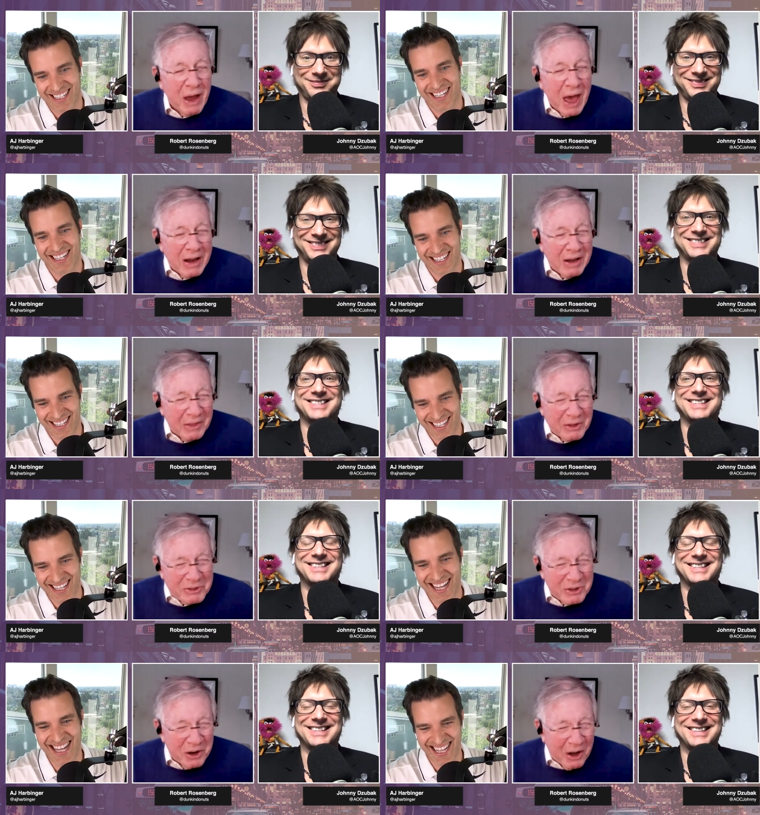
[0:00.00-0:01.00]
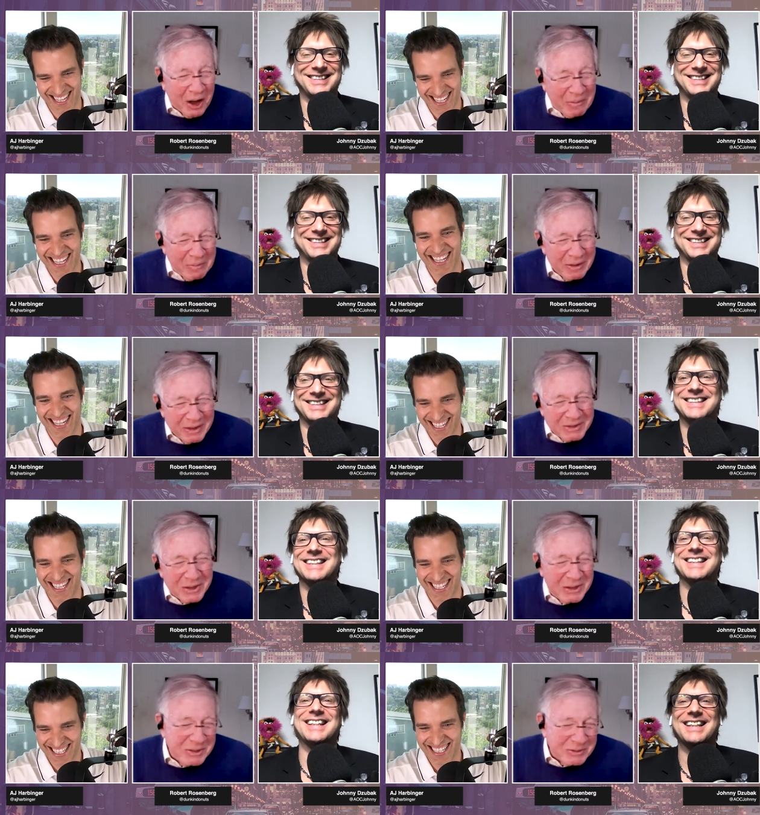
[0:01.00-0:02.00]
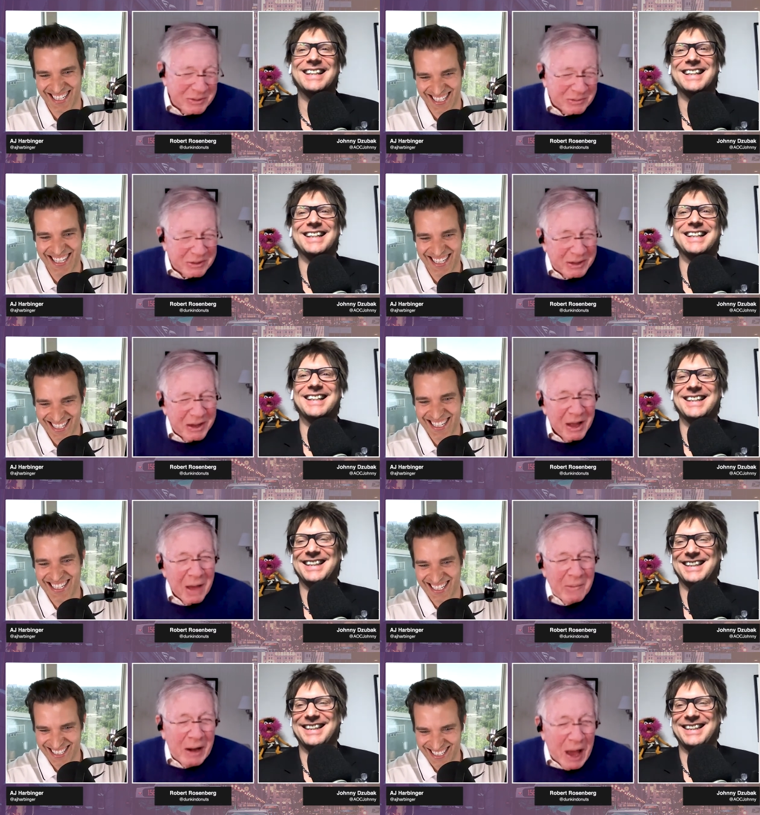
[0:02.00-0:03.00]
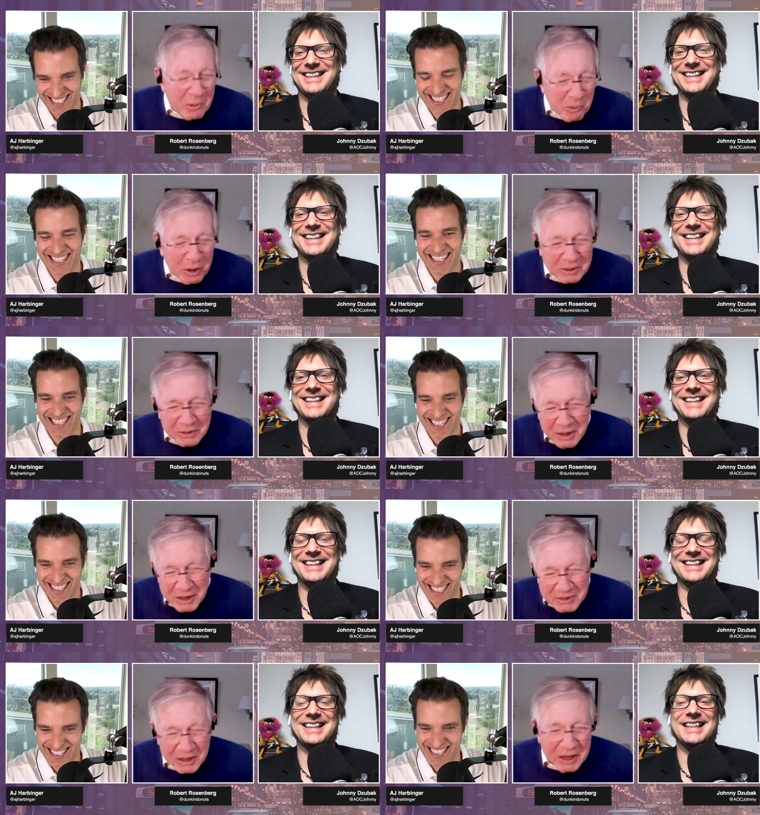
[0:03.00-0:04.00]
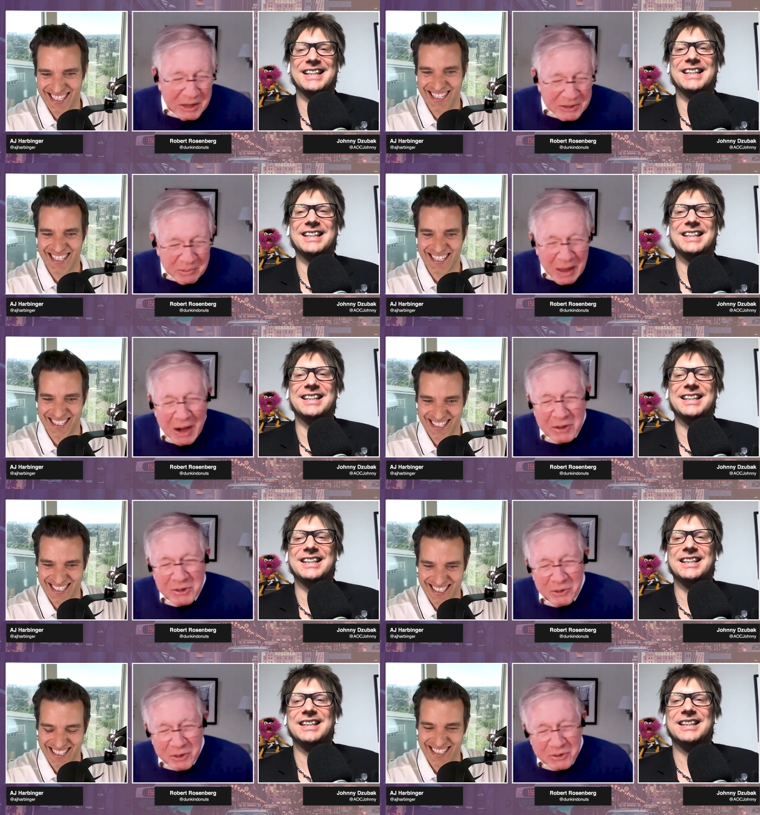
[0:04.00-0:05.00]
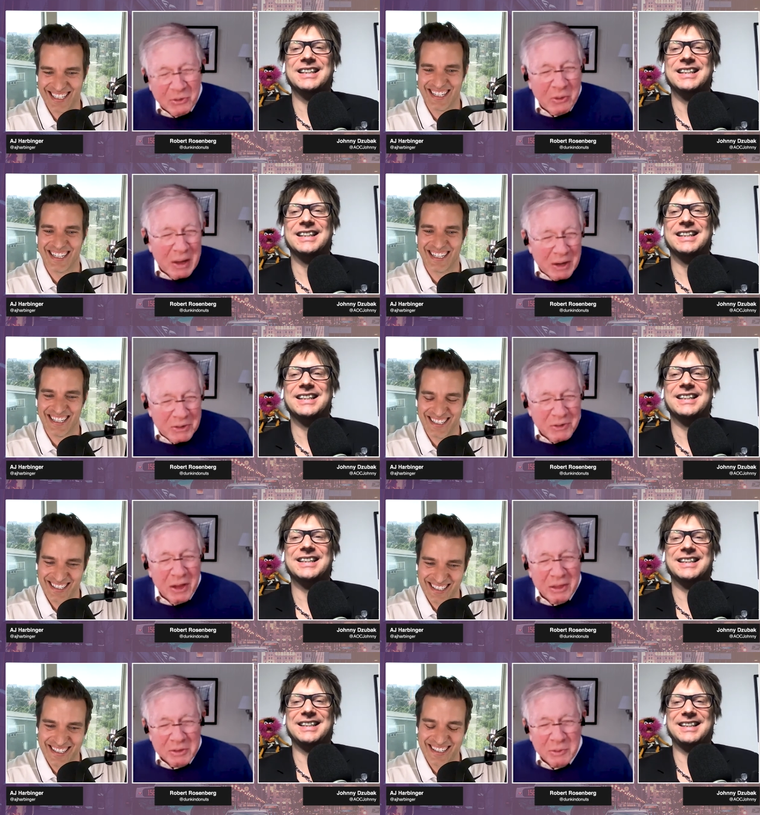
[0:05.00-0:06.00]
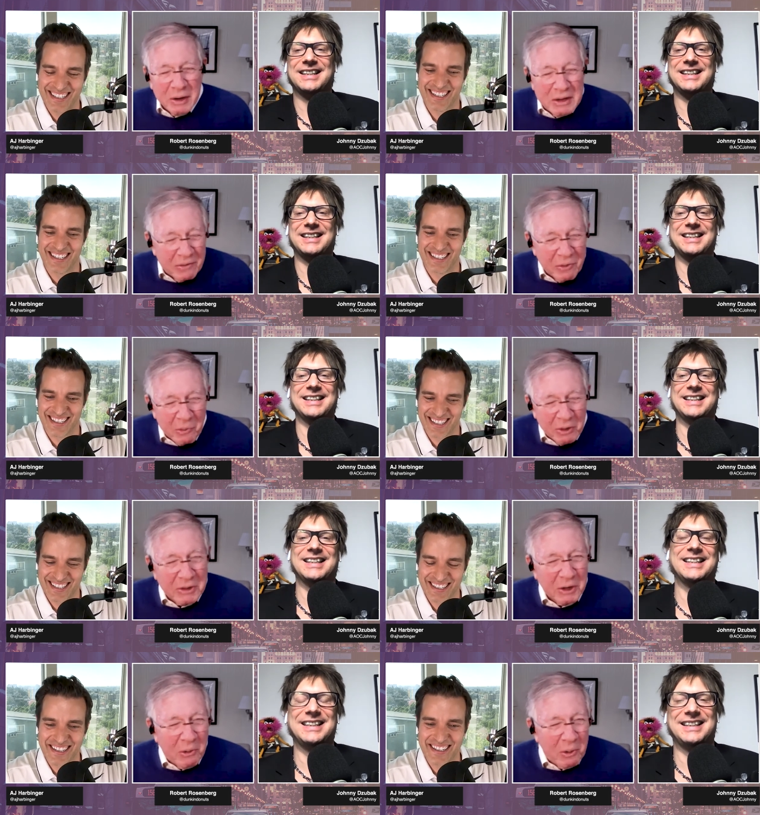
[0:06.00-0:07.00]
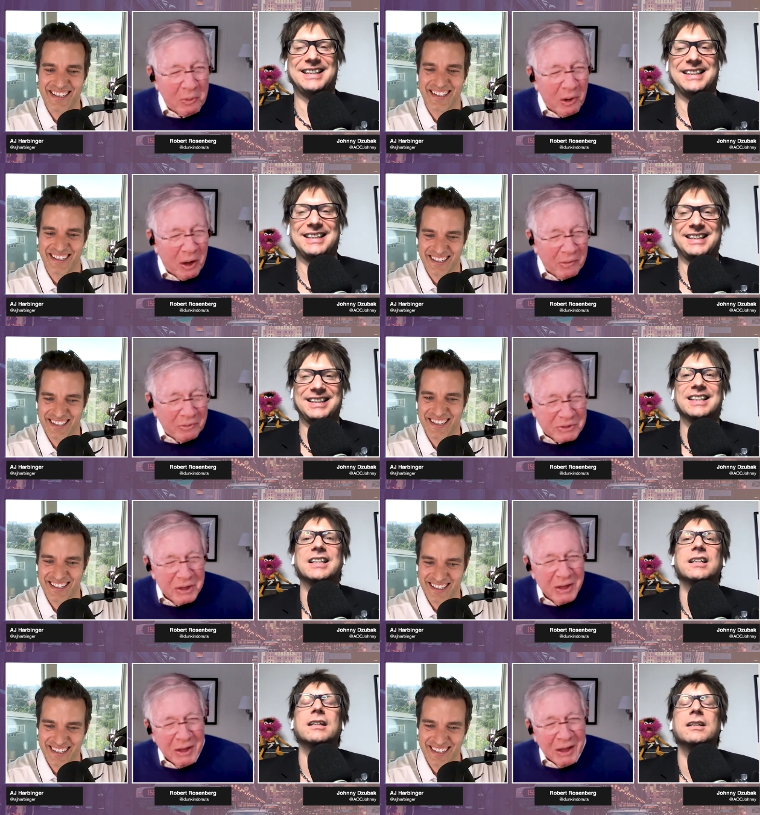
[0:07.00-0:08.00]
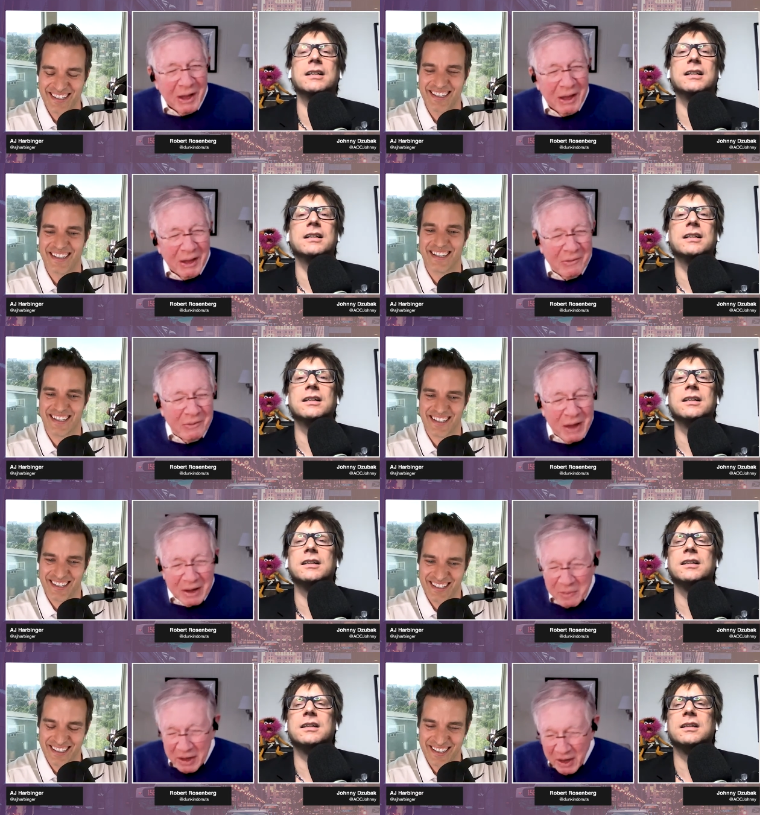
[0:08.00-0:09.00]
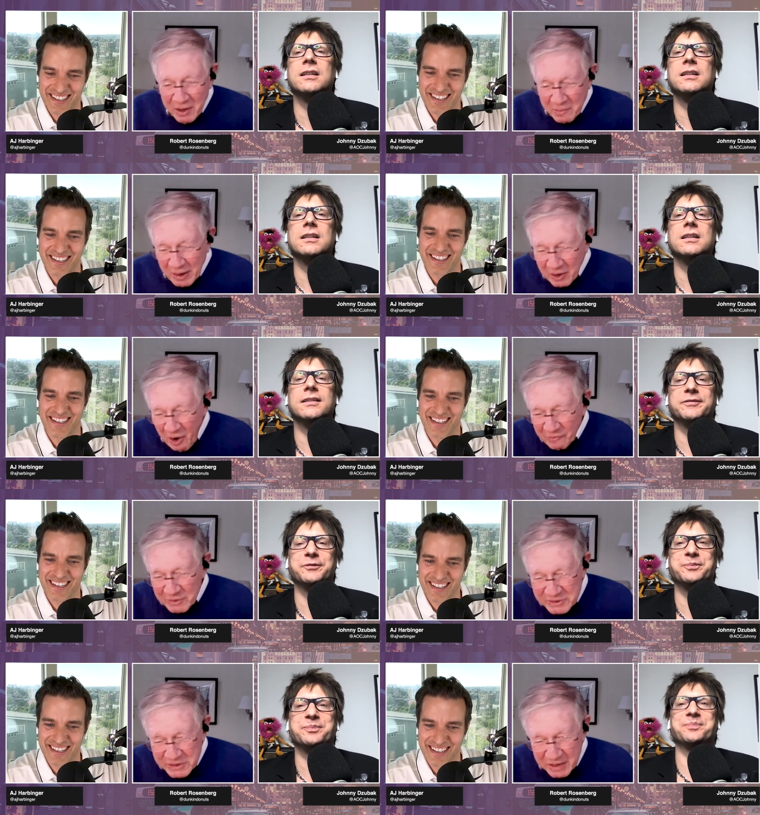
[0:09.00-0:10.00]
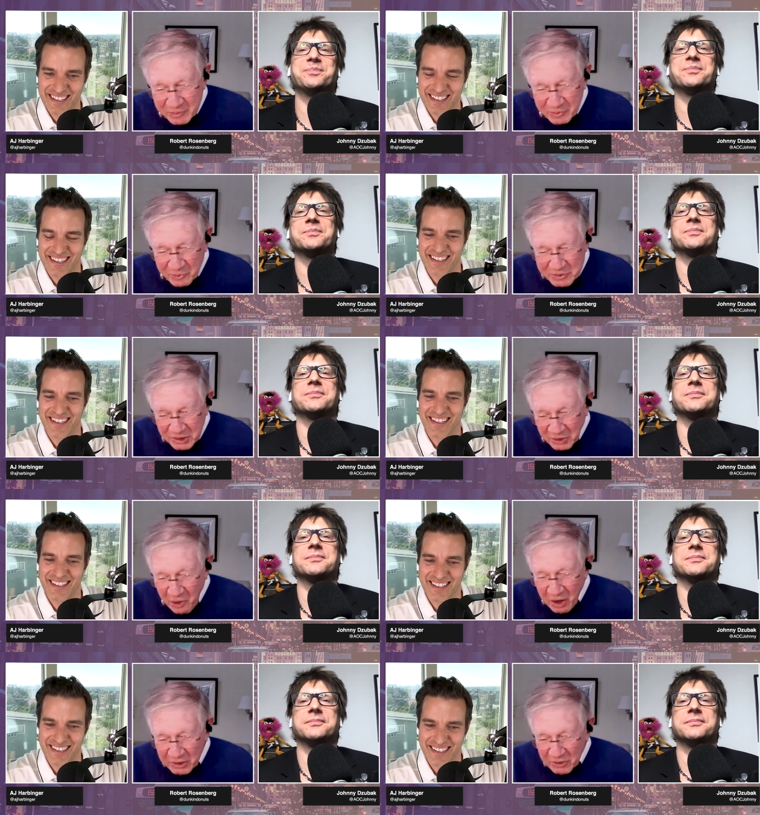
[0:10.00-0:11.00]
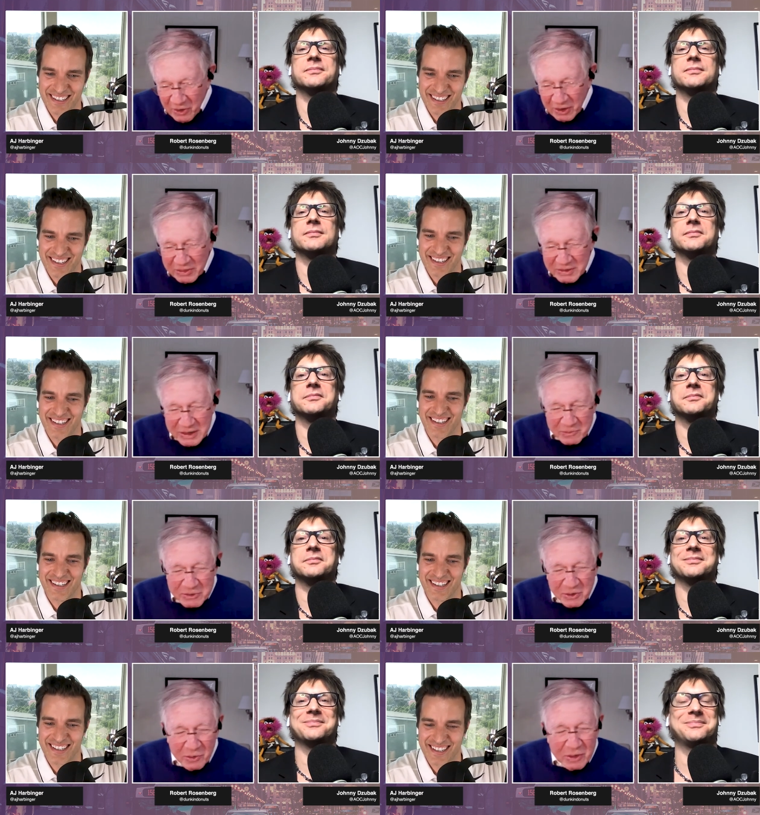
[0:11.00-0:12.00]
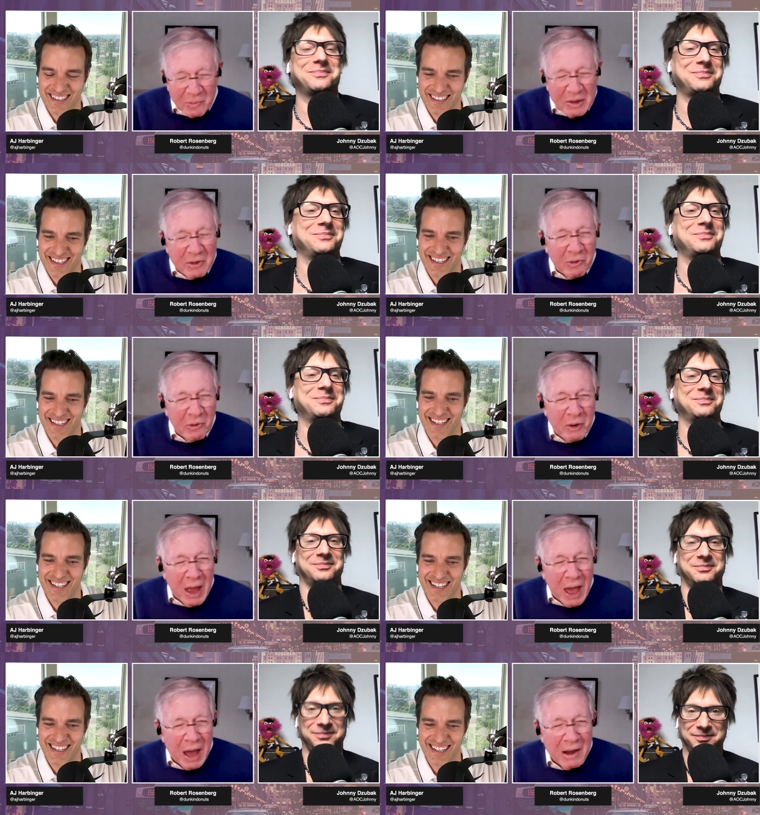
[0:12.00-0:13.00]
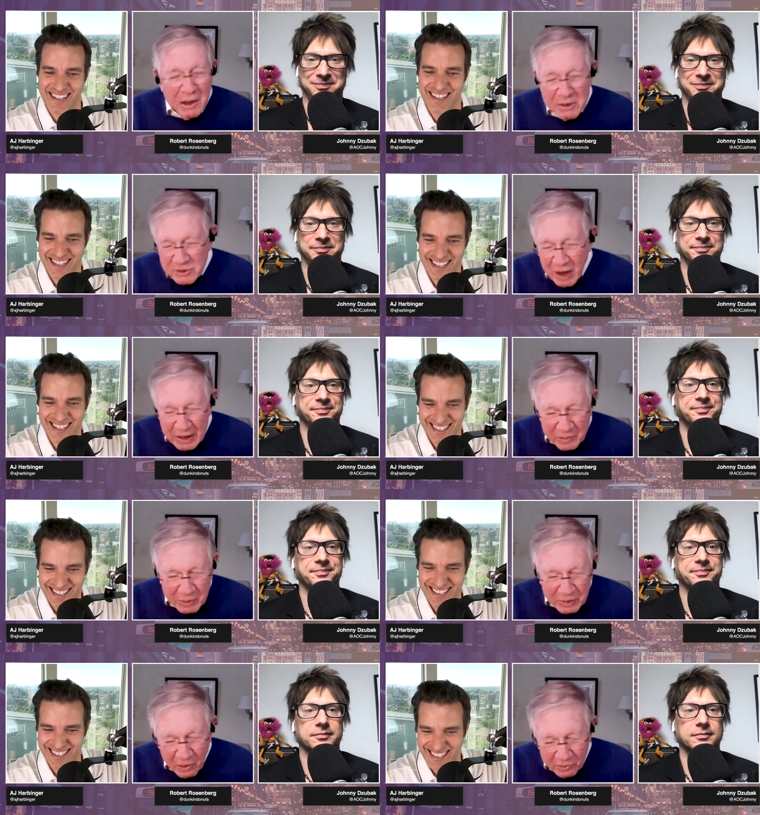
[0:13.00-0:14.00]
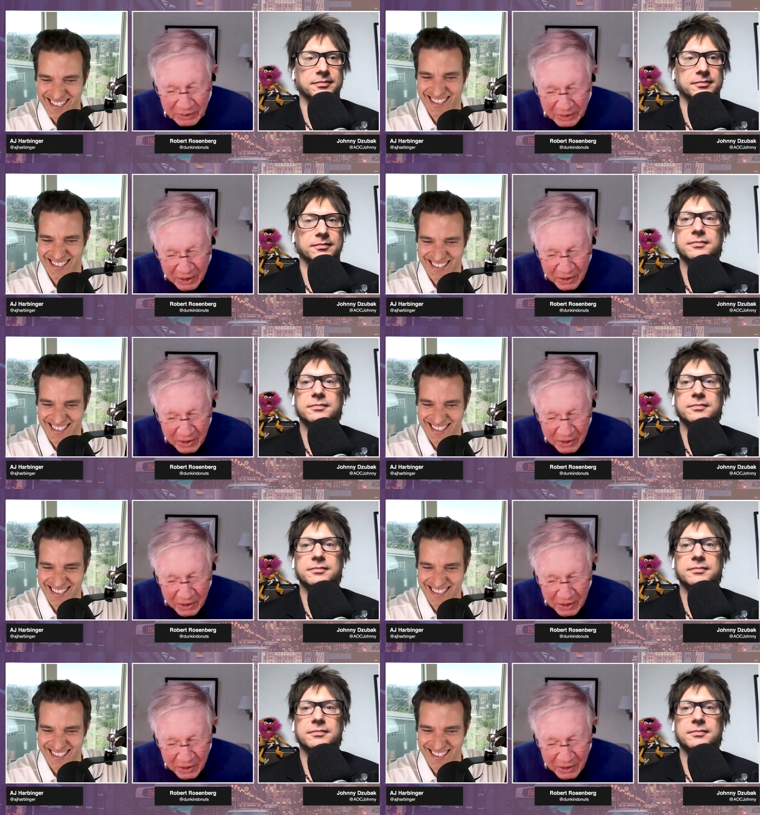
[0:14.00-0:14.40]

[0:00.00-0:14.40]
Speaker 1: had another job. this is really, I mean, I had worked as a kid as a manager and a store manager and other things, but I'd never worked in a corporate office. Uh, in fact, my my conference table was a long, long thin table. It was the only meeting room we had, so I could be holding